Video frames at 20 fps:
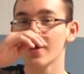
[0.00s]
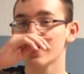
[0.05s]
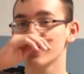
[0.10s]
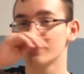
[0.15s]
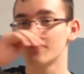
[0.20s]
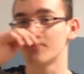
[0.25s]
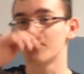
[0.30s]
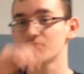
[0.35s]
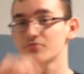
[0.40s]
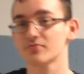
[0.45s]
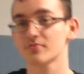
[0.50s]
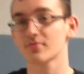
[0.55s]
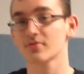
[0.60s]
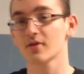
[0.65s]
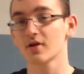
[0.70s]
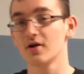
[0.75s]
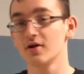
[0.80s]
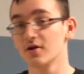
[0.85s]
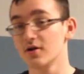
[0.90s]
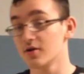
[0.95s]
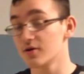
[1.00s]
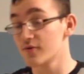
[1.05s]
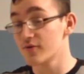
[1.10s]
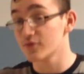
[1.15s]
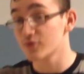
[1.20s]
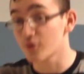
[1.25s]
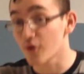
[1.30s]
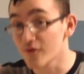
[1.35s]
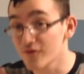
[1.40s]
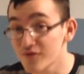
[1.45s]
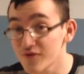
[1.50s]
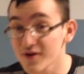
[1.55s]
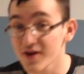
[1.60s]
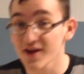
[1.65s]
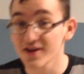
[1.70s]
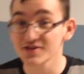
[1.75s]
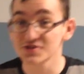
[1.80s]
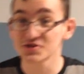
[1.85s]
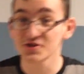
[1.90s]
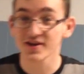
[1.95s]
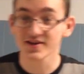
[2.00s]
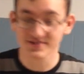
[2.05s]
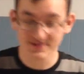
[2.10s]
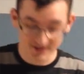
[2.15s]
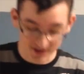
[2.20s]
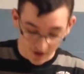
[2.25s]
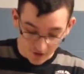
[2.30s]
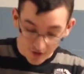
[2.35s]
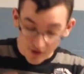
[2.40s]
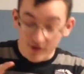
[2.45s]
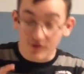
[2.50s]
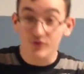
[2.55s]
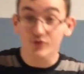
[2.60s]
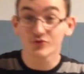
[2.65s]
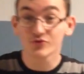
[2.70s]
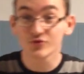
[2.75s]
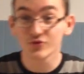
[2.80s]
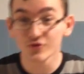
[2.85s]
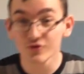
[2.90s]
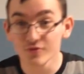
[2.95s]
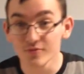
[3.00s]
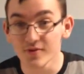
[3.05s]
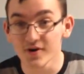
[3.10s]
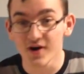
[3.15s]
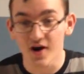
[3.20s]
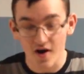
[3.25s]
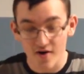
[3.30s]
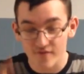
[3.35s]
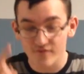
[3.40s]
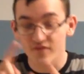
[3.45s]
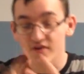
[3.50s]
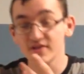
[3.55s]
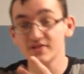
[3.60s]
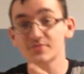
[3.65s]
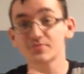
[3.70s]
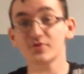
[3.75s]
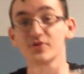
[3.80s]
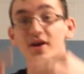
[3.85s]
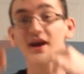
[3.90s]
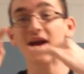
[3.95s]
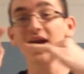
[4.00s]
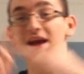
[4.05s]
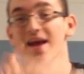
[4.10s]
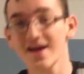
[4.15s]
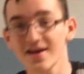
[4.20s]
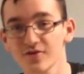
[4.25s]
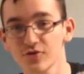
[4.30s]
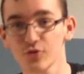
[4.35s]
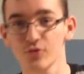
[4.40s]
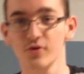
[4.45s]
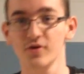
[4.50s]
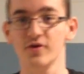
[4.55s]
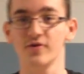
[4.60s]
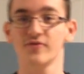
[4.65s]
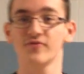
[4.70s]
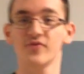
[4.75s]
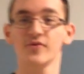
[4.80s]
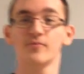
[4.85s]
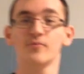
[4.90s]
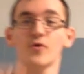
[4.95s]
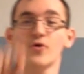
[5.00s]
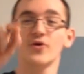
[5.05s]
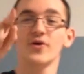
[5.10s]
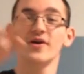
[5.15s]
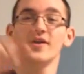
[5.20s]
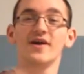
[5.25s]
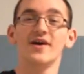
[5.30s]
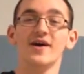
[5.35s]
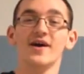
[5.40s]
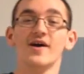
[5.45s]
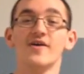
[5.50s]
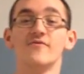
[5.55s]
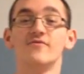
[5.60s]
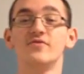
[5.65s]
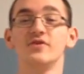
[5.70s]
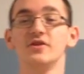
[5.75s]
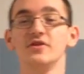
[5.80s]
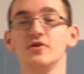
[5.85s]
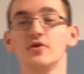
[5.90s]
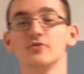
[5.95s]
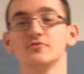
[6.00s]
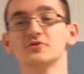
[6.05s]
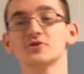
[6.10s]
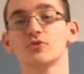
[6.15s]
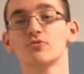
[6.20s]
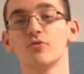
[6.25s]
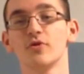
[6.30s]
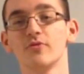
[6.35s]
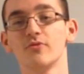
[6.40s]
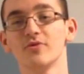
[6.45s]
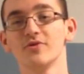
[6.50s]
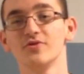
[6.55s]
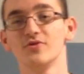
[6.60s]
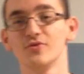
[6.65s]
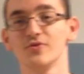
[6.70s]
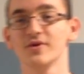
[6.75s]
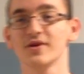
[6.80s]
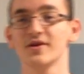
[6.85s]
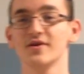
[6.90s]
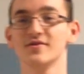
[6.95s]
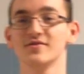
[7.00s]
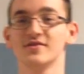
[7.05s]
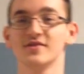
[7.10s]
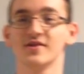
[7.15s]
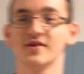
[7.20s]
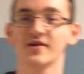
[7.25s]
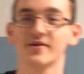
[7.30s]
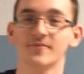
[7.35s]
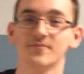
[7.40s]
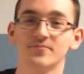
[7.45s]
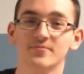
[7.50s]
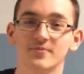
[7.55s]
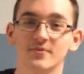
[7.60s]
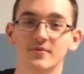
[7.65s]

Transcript: and don't forget to check us out on YouTube, Facebook, and Twitter for more videos on what we're doing here today.